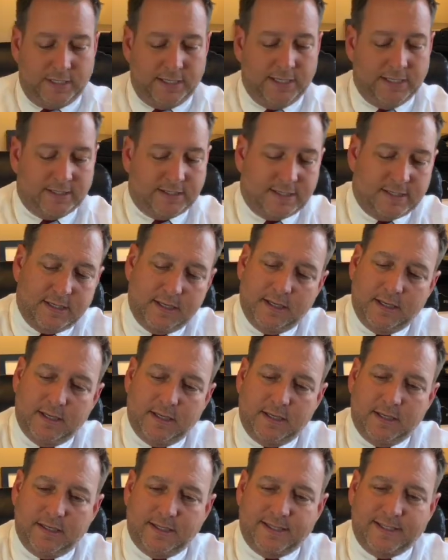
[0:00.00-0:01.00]
is
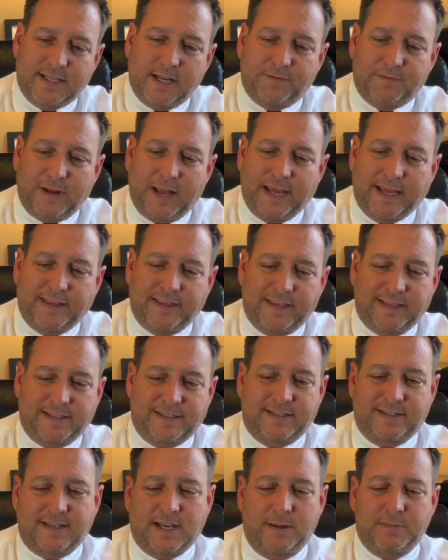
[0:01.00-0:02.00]
stuff like
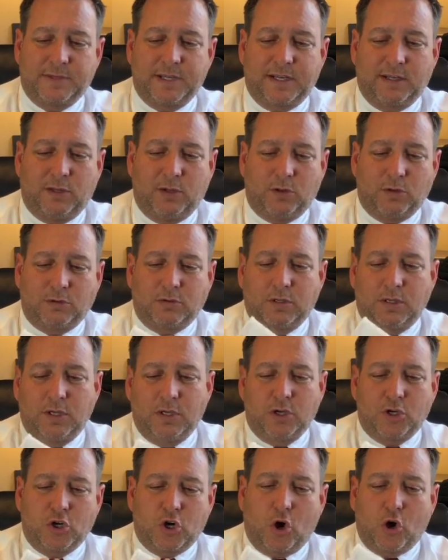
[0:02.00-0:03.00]
this. It comes in a little
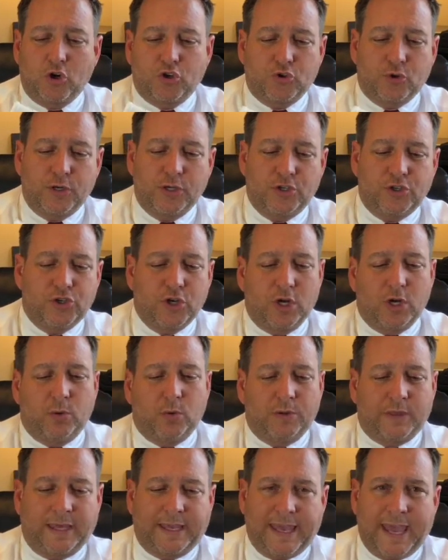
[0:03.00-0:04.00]
cartridge
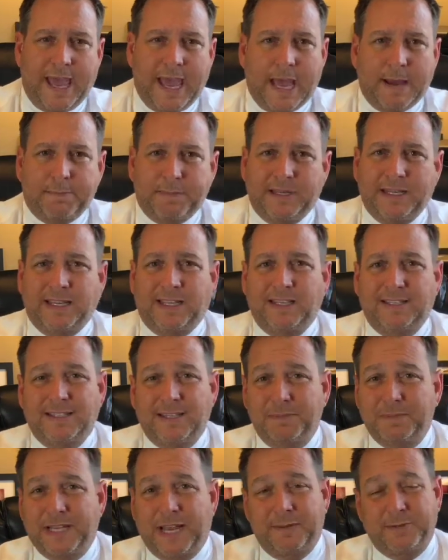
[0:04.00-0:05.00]
with a cap, and
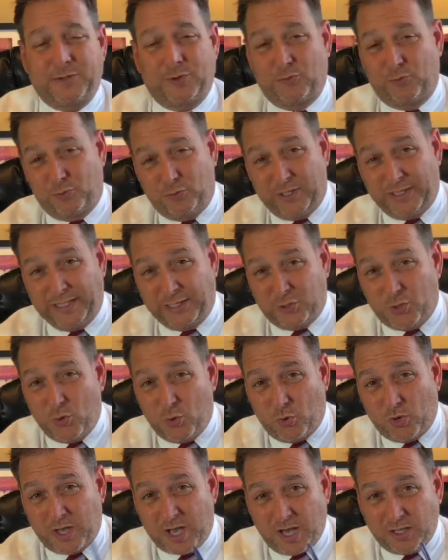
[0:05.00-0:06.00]
sometimes there are really
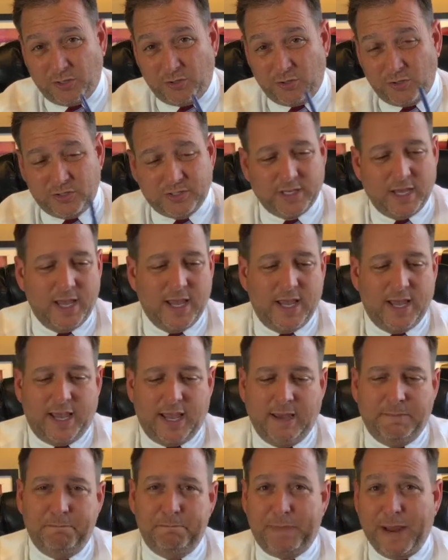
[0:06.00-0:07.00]
cool colors
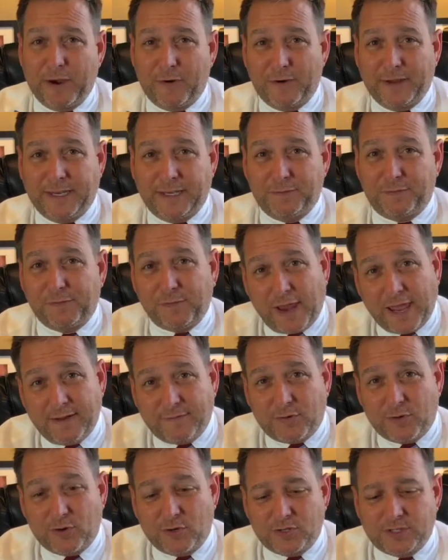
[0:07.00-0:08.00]
and varied
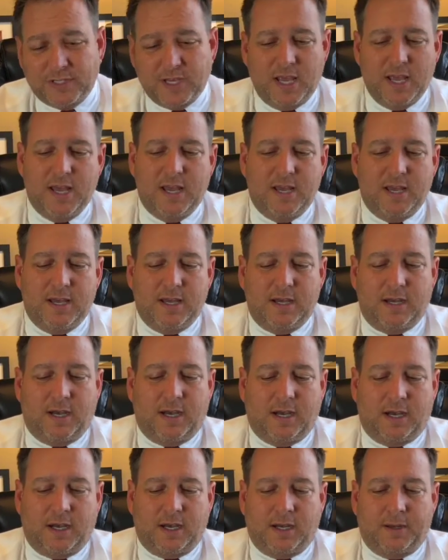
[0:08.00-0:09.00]
flavors.
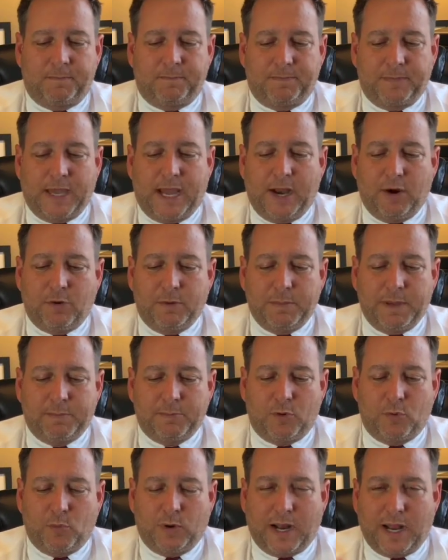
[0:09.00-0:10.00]
I
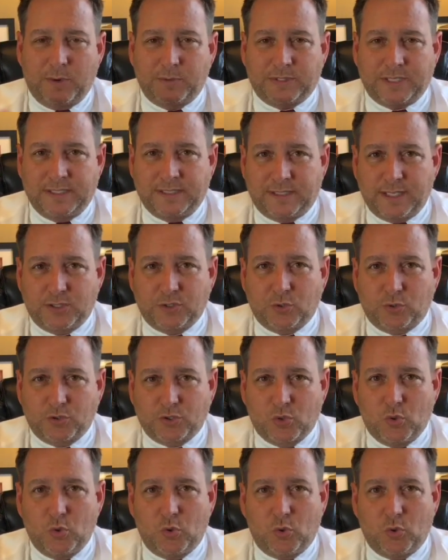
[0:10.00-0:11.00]
remember when I was in dental
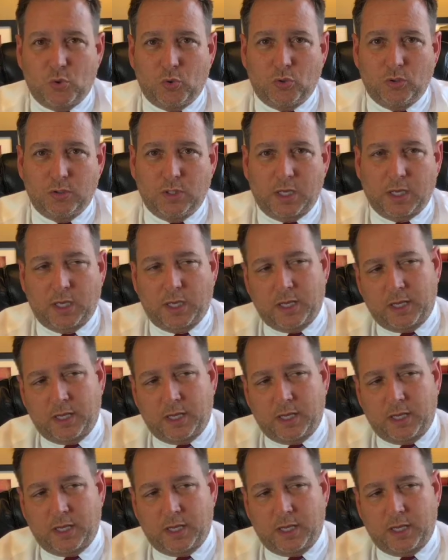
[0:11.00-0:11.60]
school,